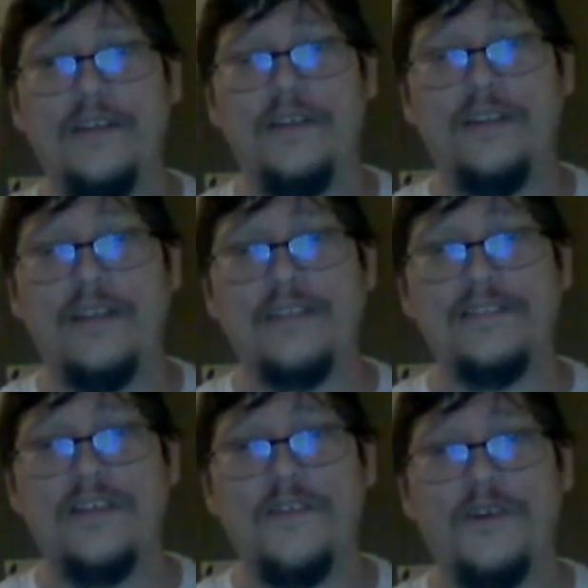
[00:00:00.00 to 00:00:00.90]
And that's
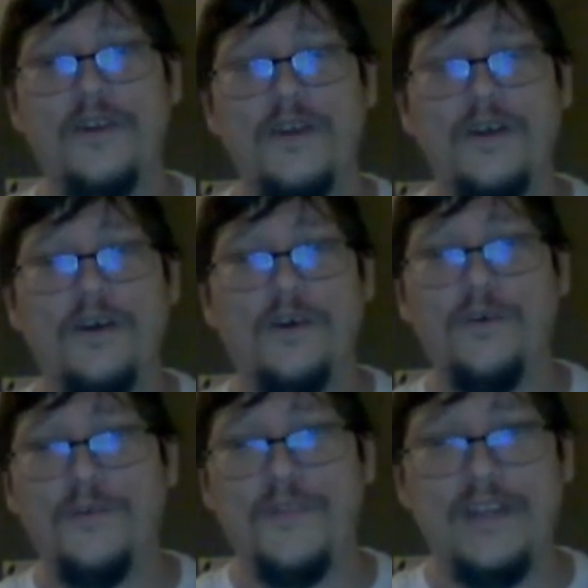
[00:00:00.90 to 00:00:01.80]
another
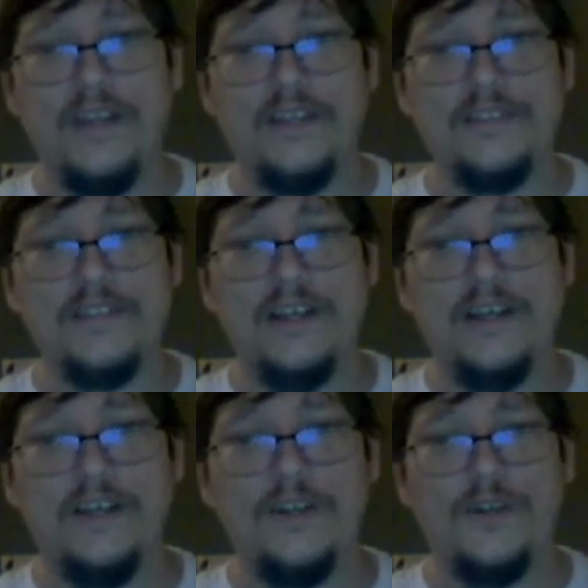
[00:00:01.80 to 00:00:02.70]
whole thing is
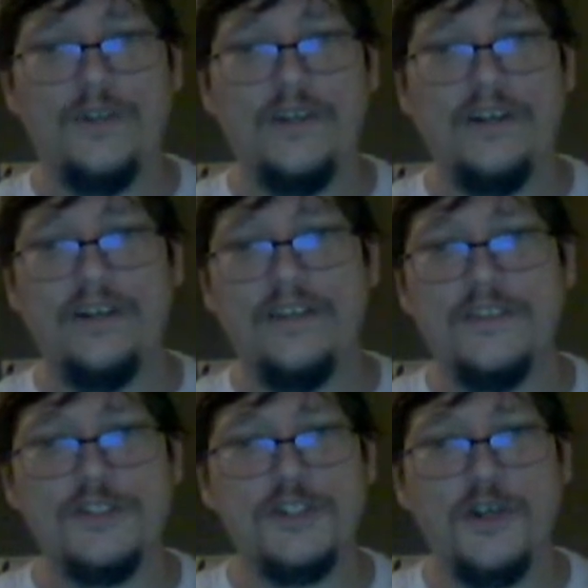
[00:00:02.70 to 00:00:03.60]
earlier in
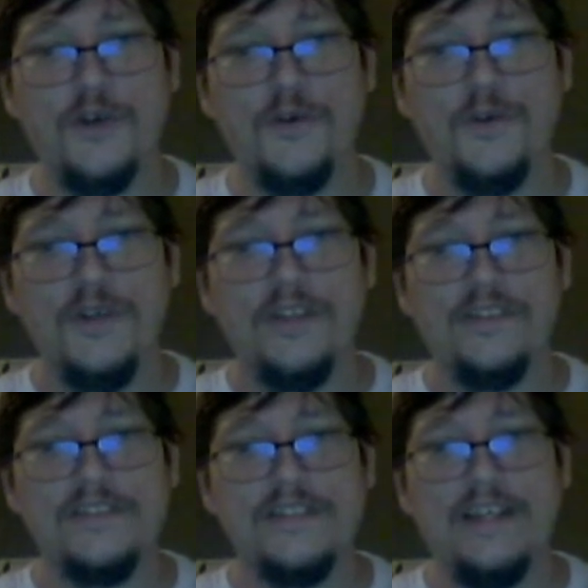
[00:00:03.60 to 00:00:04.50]
the show,
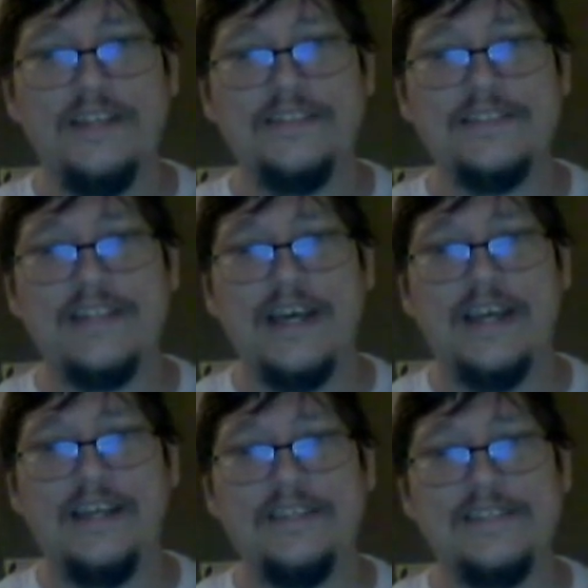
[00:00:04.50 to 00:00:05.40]
the scientist
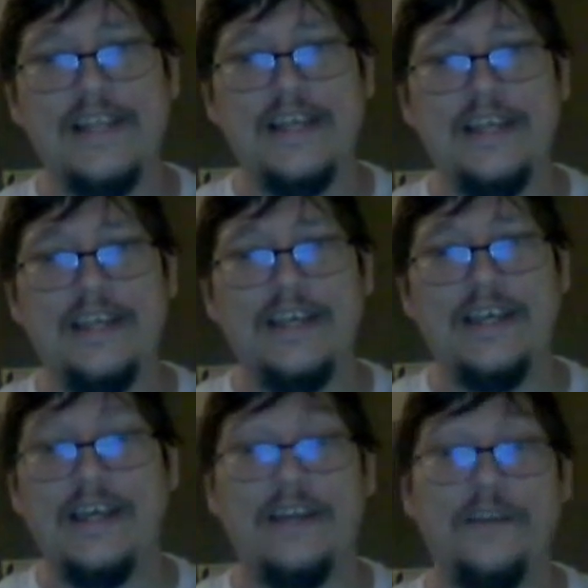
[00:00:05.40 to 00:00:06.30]
guy is like,
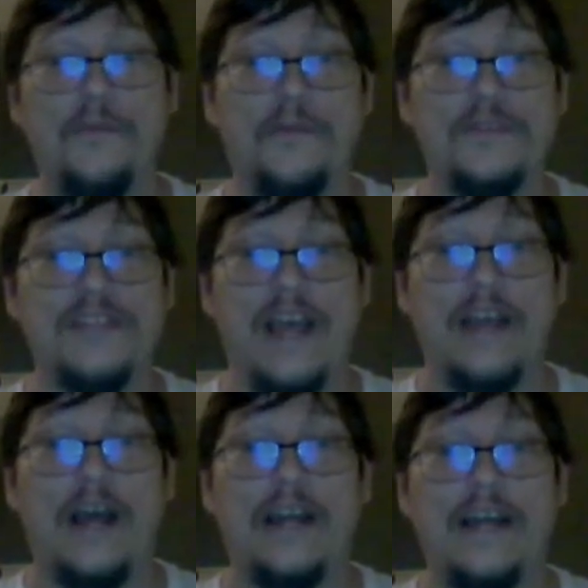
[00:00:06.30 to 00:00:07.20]
I don't even remember his
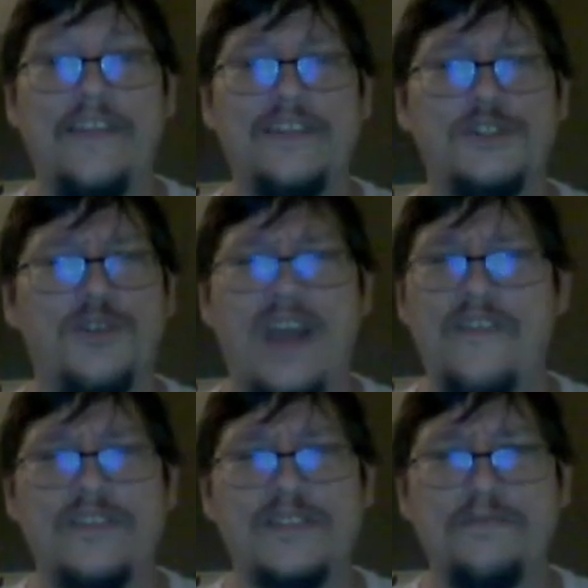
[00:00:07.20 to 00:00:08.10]
name. I think
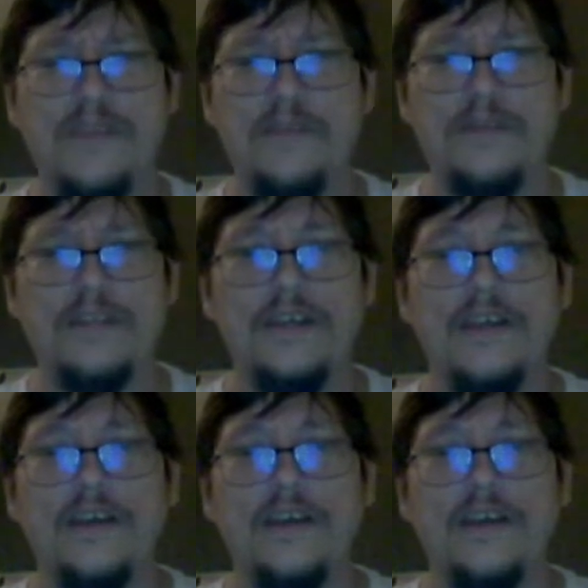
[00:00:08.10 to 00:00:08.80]
Travis, maybe?